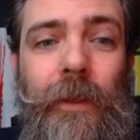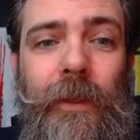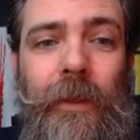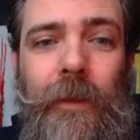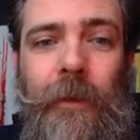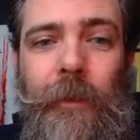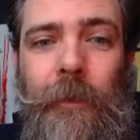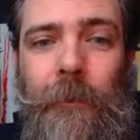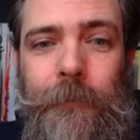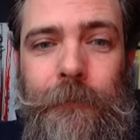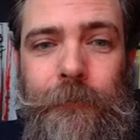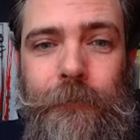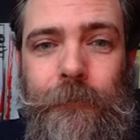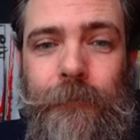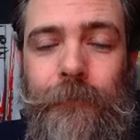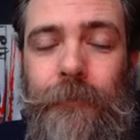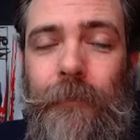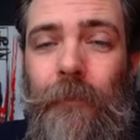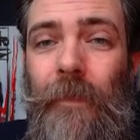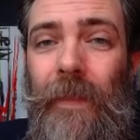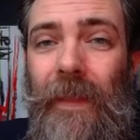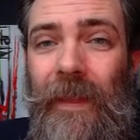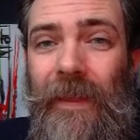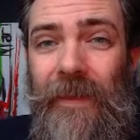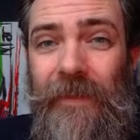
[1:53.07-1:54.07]
here.
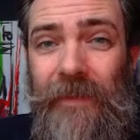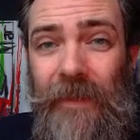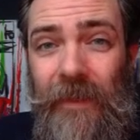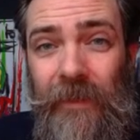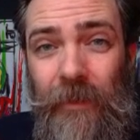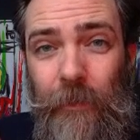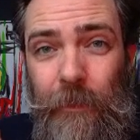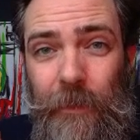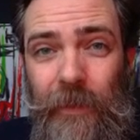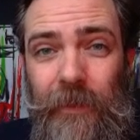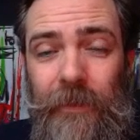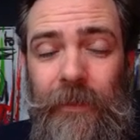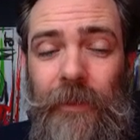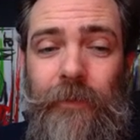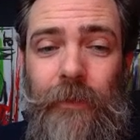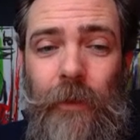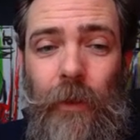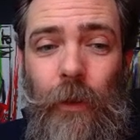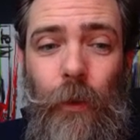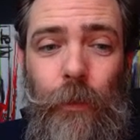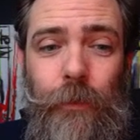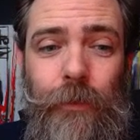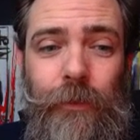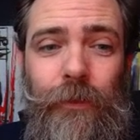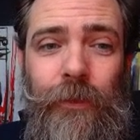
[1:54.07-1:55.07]
He decided to build his
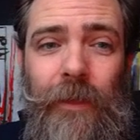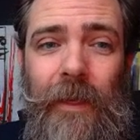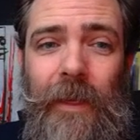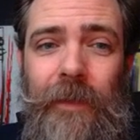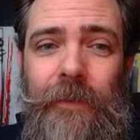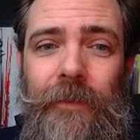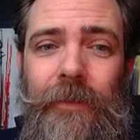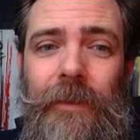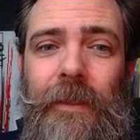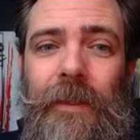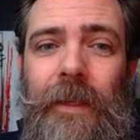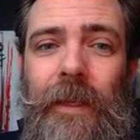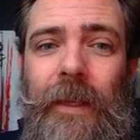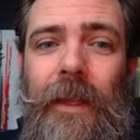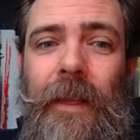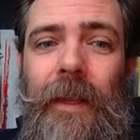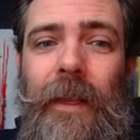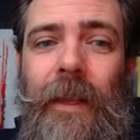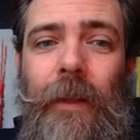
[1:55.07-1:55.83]
own chassis,